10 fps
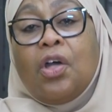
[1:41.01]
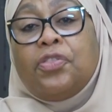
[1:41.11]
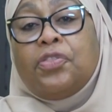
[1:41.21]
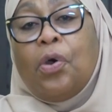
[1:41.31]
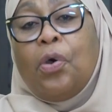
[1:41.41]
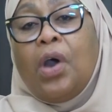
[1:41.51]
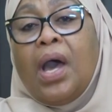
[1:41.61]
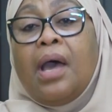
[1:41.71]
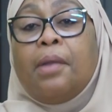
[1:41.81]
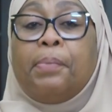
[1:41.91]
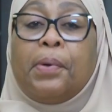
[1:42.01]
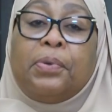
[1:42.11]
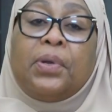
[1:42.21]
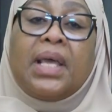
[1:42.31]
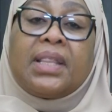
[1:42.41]
though
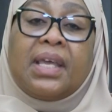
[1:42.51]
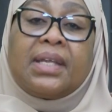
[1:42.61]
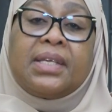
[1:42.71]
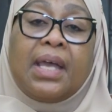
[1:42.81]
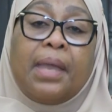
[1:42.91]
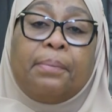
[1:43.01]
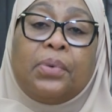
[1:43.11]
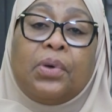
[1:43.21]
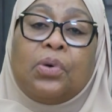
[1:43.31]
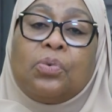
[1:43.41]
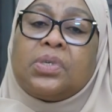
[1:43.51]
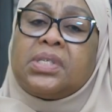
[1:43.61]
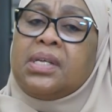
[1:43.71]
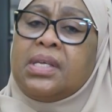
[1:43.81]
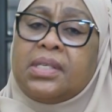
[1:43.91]
unpopular at that time, was
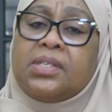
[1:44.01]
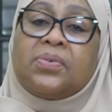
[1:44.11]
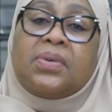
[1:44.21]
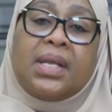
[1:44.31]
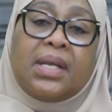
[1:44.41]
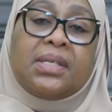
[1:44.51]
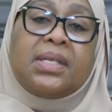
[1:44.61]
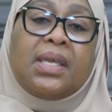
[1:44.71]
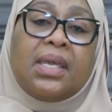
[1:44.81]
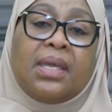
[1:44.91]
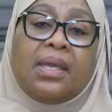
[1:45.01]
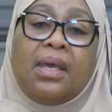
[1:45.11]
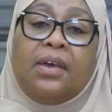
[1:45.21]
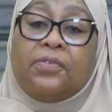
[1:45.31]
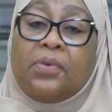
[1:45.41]
a necessary undertaking
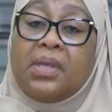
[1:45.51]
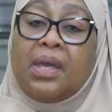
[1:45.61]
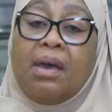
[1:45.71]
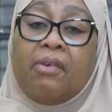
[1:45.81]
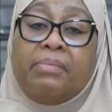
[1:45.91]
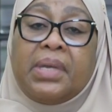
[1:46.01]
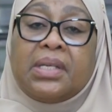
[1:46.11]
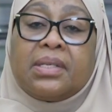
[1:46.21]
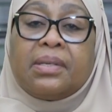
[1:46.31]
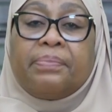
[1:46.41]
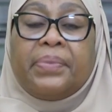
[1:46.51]
for the government.